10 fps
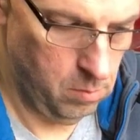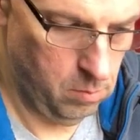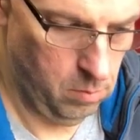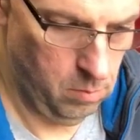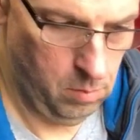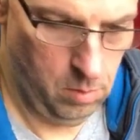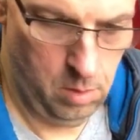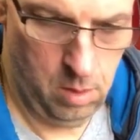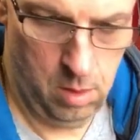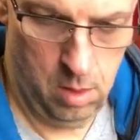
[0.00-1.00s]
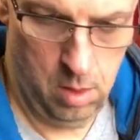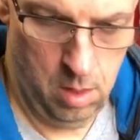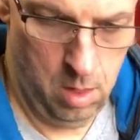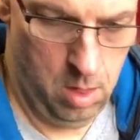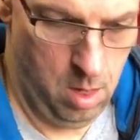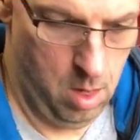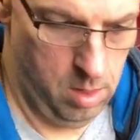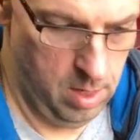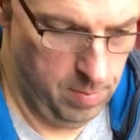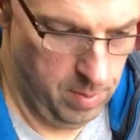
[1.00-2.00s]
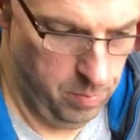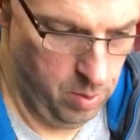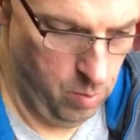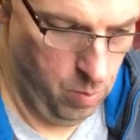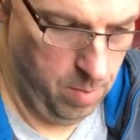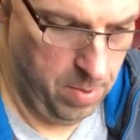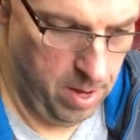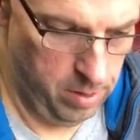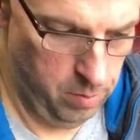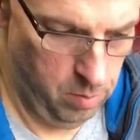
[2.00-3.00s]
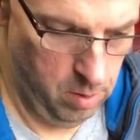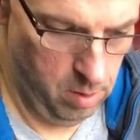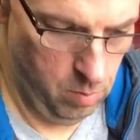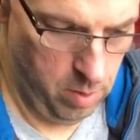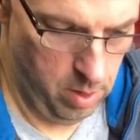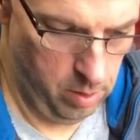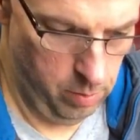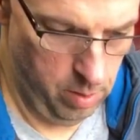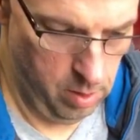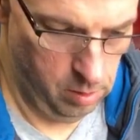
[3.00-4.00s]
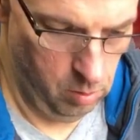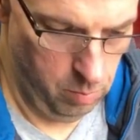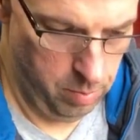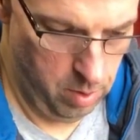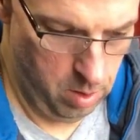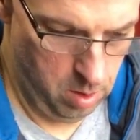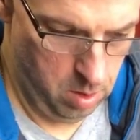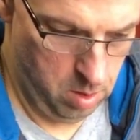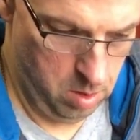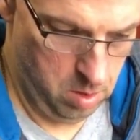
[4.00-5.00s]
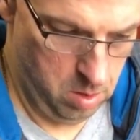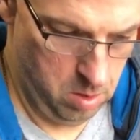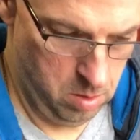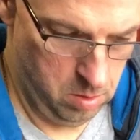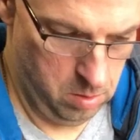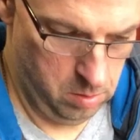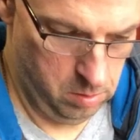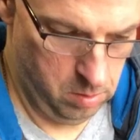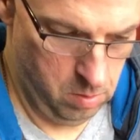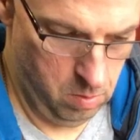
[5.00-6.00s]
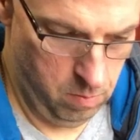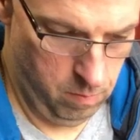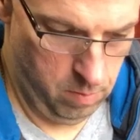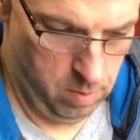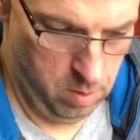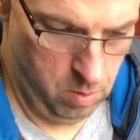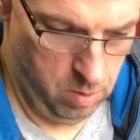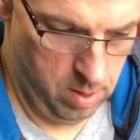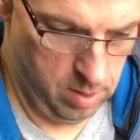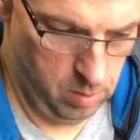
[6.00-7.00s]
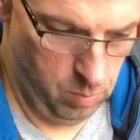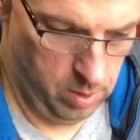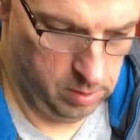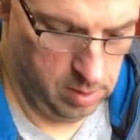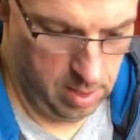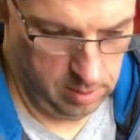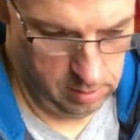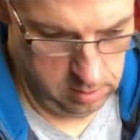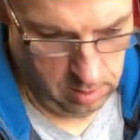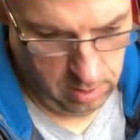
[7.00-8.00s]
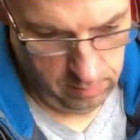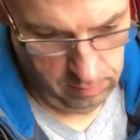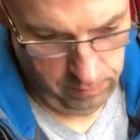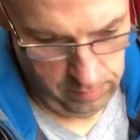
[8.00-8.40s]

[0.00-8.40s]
and then I'm going to put it right back through the other way to create a loop. So you know you got the right size sleeves if